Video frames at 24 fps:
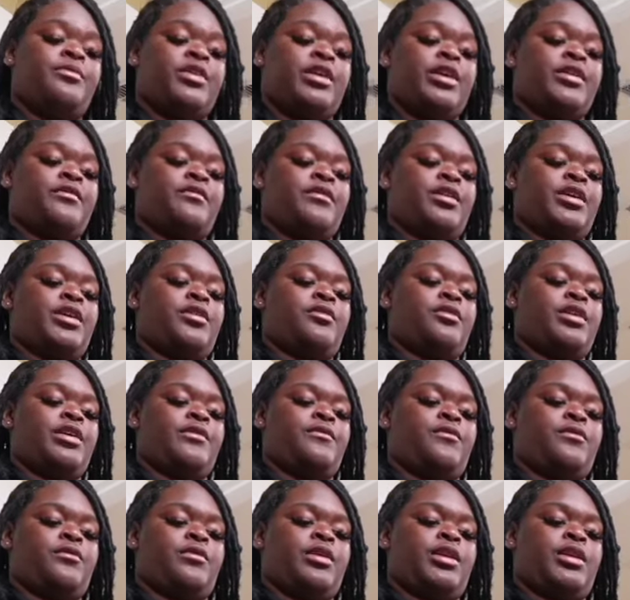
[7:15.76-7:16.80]
very, very
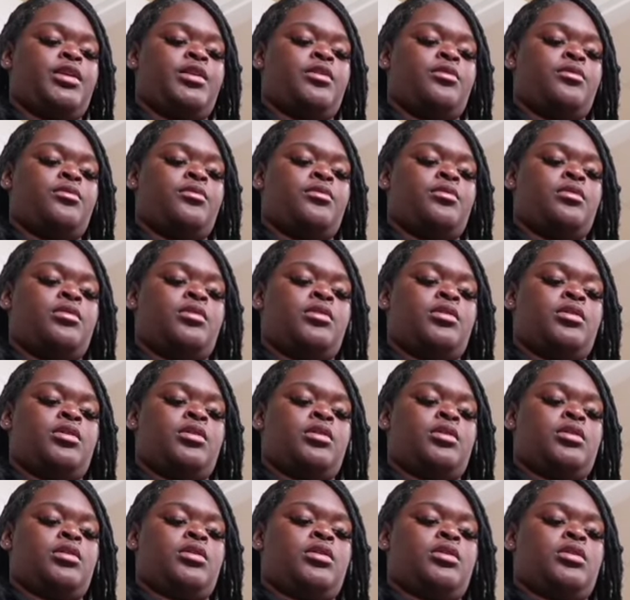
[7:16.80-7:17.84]
grateful right now.
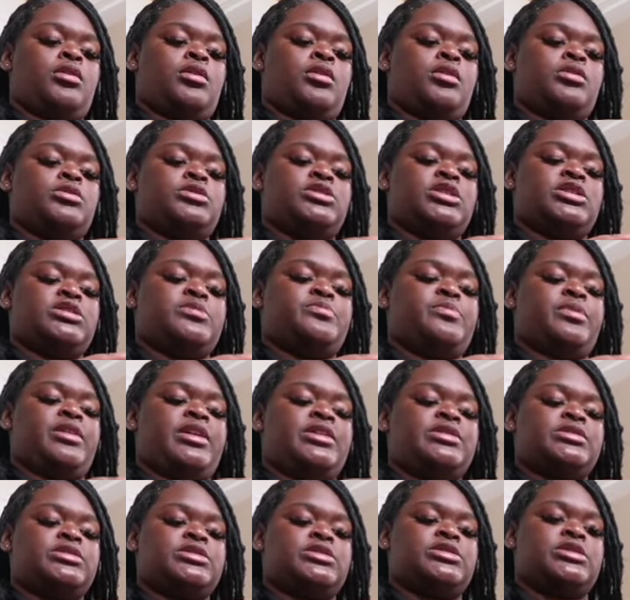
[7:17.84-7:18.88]
Just
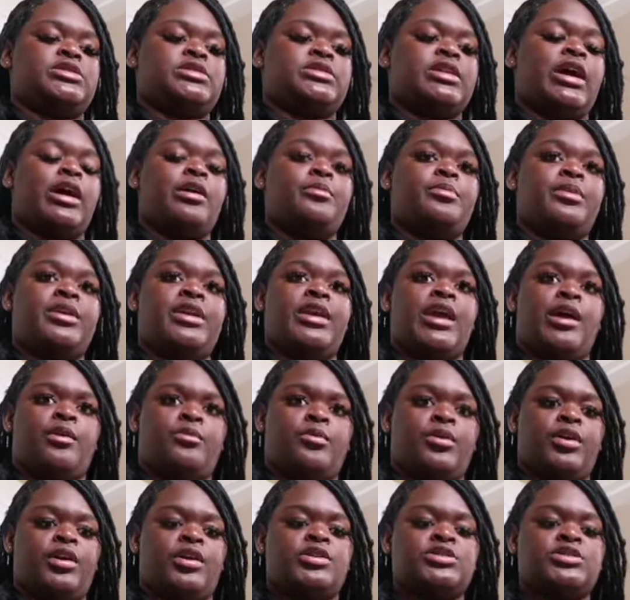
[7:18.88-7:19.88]
blessed to just not be at work,